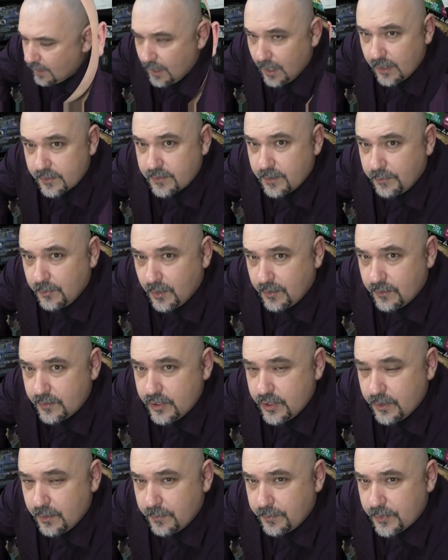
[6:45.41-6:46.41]
So I'm not
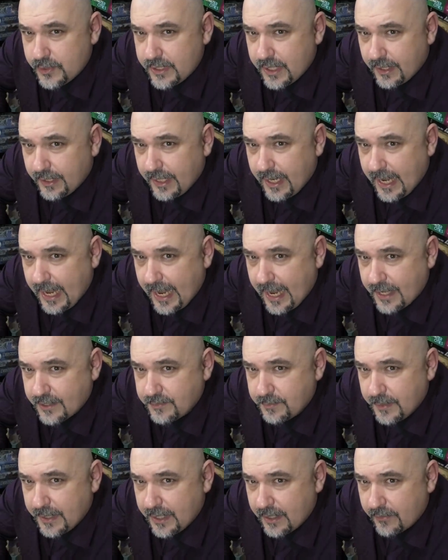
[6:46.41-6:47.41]
sure Britannia has
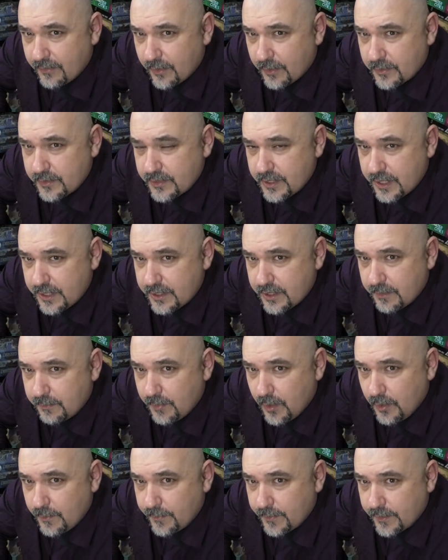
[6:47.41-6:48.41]
many of those teaching
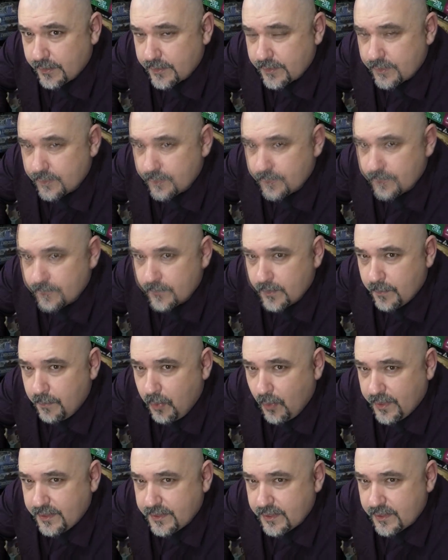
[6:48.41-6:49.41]
moments. The
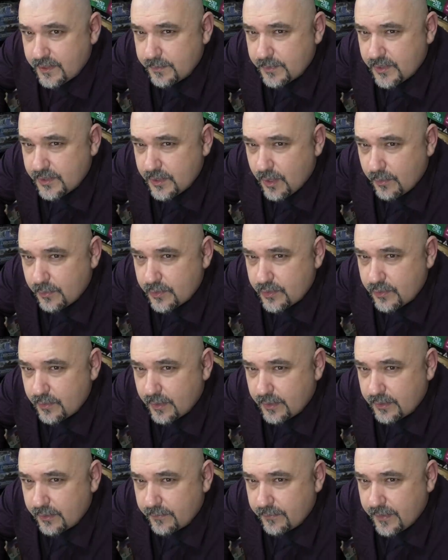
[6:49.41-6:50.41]
point system is so
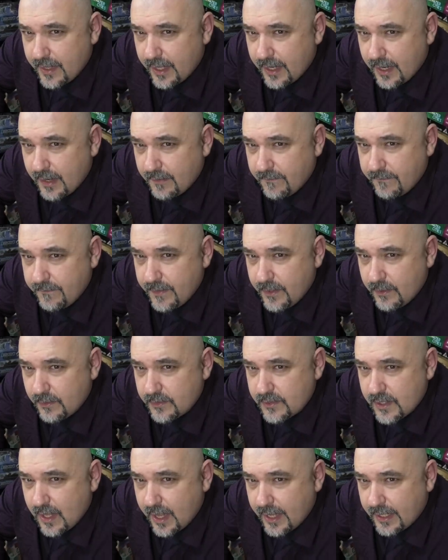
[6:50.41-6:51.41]
restrictive that it
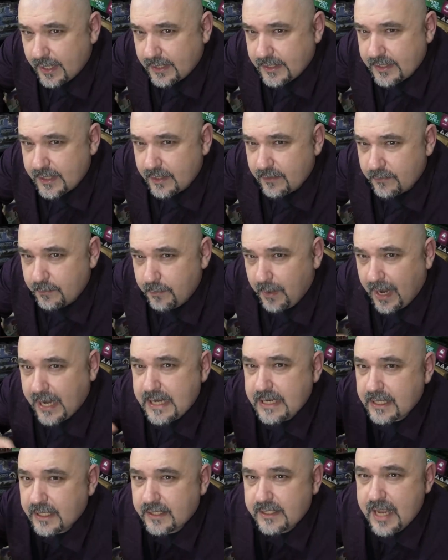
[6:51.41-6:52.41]
feels like instead of
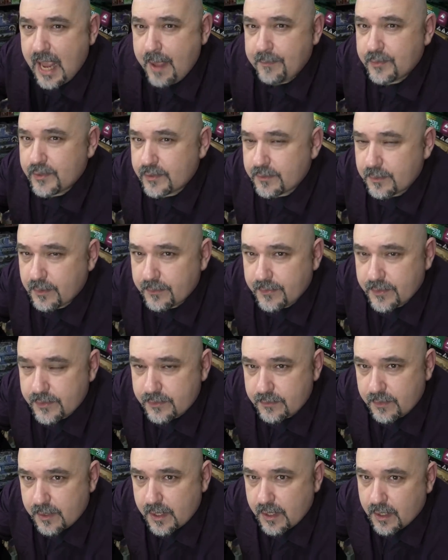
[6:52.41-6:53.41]
painting a tapestry of
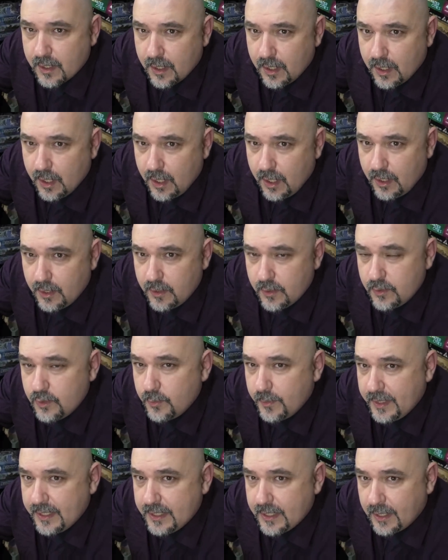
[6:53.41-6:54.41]
history, you're
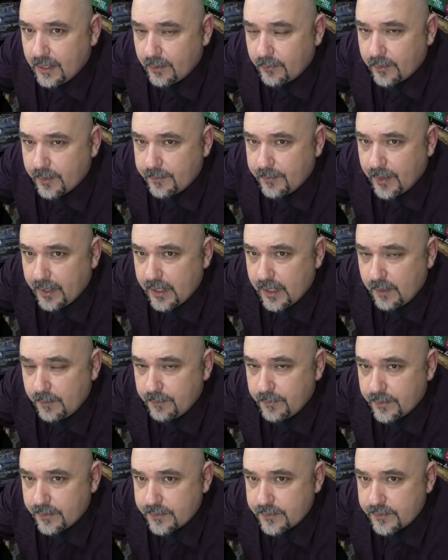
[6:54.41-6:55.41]
doing colouring by
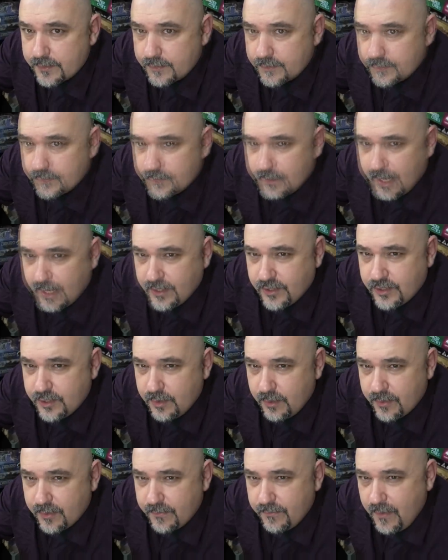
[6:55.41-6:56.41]
numbers. And
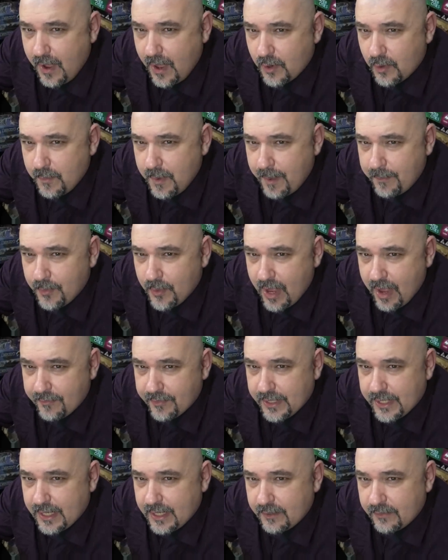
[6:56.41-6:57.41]
sure, the final map you have at
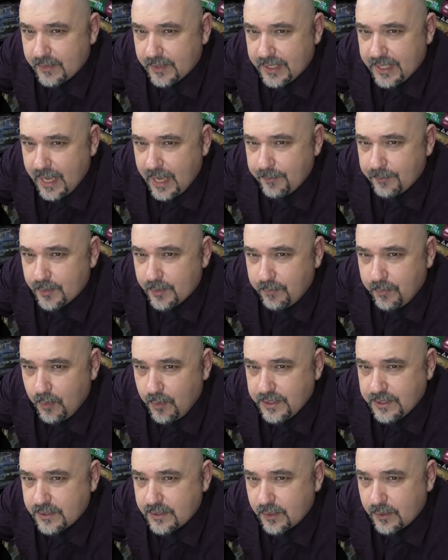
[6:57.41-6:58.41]
the end of the game and the
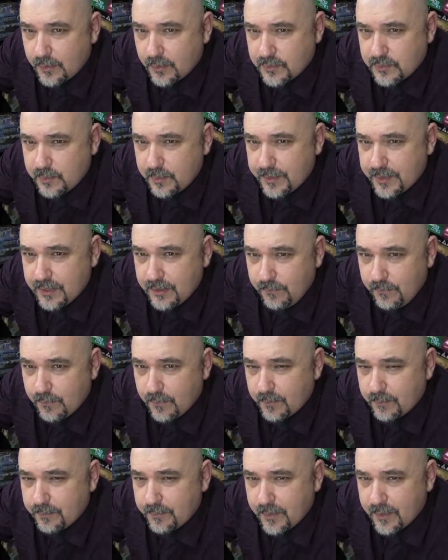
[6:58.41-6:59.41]
points totals will be
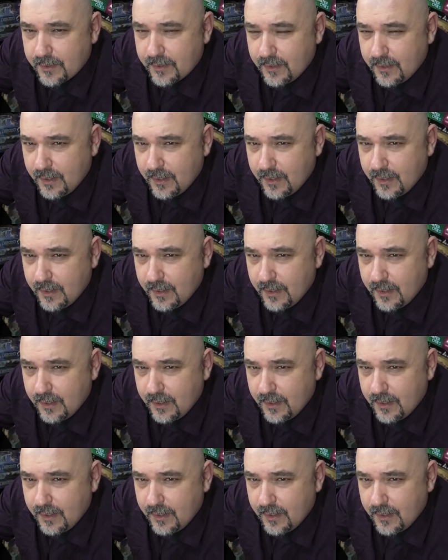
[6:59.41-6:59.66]
different, but